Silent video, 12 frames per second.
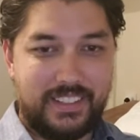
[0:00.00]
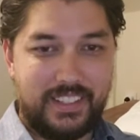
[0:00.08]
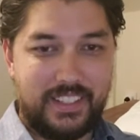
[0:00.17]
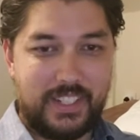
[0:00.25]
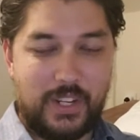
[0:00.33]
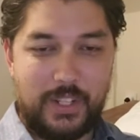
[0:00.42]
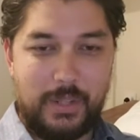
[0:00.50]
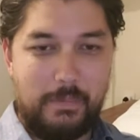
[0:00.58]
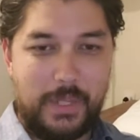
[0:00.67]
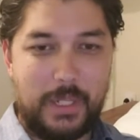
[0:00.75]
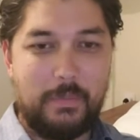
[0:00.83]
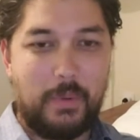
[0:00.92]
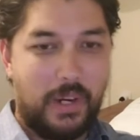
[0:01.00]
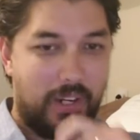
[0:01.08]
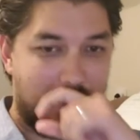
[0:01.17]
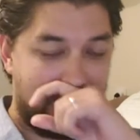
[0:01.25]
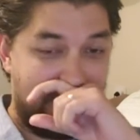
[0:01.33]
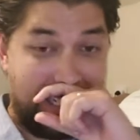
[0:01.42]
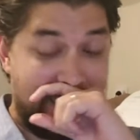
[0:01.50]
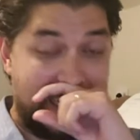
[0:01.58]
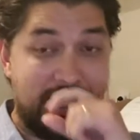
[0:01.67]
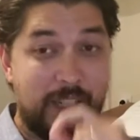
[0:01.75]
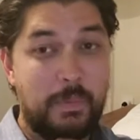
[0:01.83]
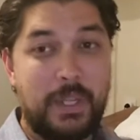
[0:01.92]
It's called The Big Brawl, and he
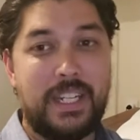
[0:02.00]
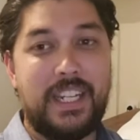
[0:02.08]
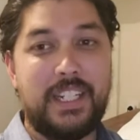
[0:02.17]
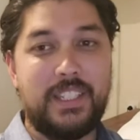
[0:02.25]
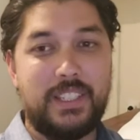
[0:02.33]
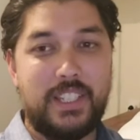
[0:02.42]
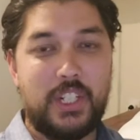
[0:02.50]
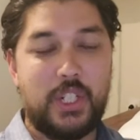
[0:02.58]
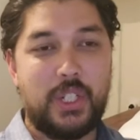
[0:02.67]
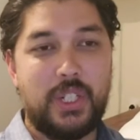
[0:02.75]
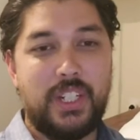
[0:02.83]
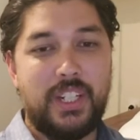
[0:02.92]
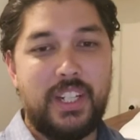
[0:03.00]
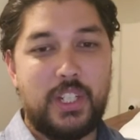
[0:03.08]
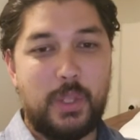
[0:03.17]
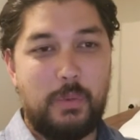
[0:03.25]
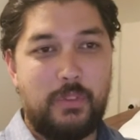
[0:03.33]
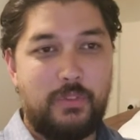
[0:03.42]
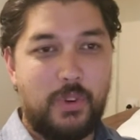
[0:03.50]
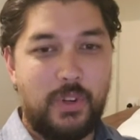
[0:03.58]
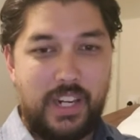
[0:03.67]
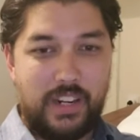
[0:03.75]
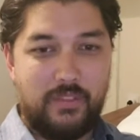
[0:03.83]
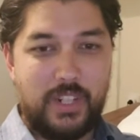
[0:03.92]
didn't speak English. So
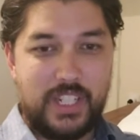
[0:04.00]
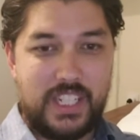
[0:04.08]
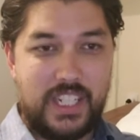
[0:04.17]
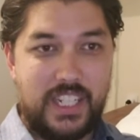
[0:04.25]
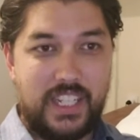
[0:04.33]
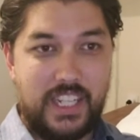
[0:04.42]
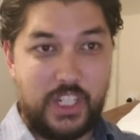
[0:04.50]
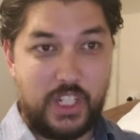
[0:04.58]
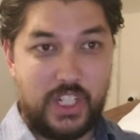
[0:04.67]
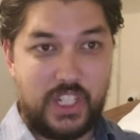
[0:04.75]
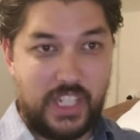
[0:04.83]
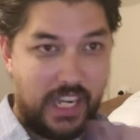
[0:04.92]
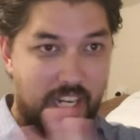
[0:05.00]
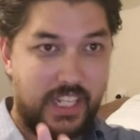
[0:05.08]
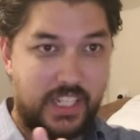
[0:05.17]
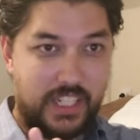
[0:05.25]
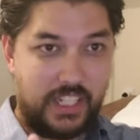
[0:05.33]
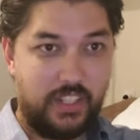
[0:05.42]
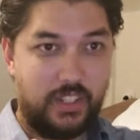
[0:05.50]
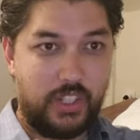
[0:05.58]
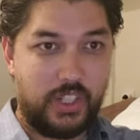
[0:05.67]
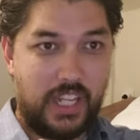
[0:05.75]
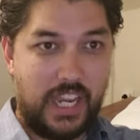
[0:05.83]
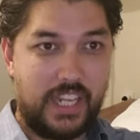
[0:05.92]
before every scene, they just said his
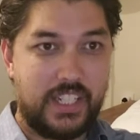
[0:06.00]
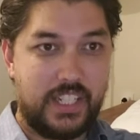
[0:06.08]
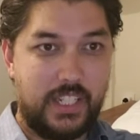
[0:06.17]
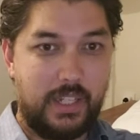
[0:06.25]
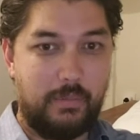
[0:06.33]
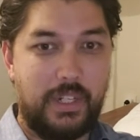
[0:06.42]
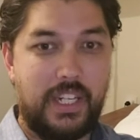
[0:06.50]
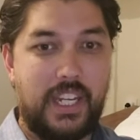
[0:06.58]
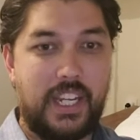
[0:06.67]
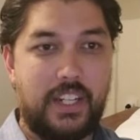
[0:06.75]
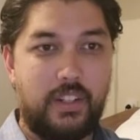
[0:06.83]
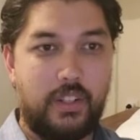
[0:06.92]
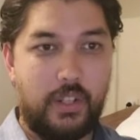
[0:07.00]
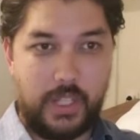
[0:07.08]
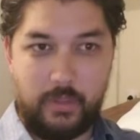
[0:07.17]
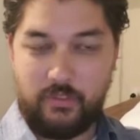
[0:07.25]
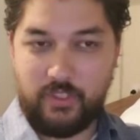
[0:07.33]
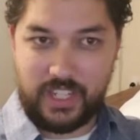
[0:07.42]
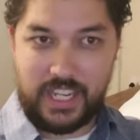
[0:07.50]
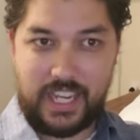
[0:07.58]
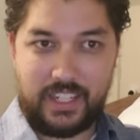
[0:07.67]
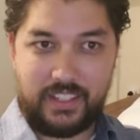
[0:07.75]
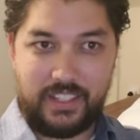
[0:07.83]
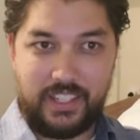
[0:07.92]
English lines to him, and he had to learn them
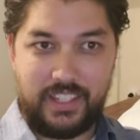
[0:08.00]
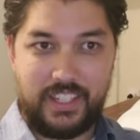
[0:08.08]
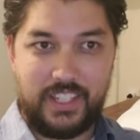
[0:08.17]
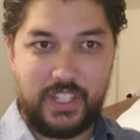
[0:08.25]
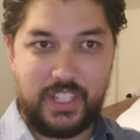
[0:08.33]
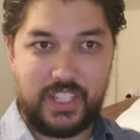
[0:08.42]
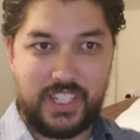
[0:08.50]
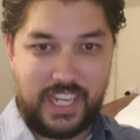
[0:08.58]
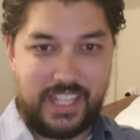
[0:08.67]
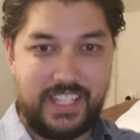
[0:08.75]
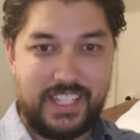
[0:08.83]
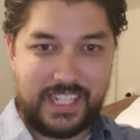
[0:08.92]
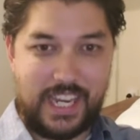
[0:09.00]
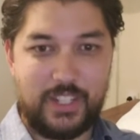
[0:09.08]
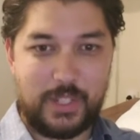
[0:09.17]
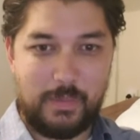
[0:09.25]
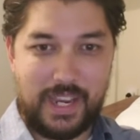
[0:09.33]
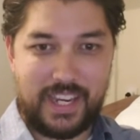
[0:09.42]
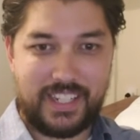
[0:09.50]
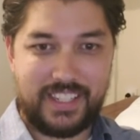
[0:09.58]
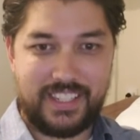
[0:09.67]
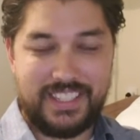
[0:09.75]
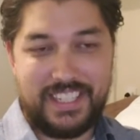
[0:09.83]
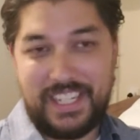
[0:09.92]
phonetically and just say the sounds back.
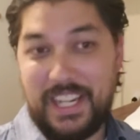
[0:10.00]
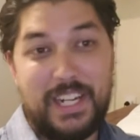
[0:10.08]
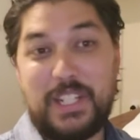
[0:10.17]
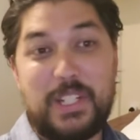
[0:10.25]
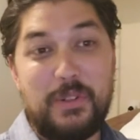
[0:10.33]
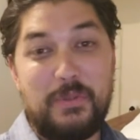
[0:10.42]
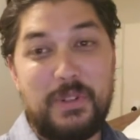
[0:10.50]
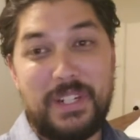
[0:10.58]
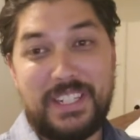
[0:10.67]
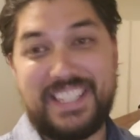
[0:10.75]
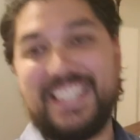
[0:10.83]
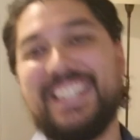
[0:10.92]
And it's the worst.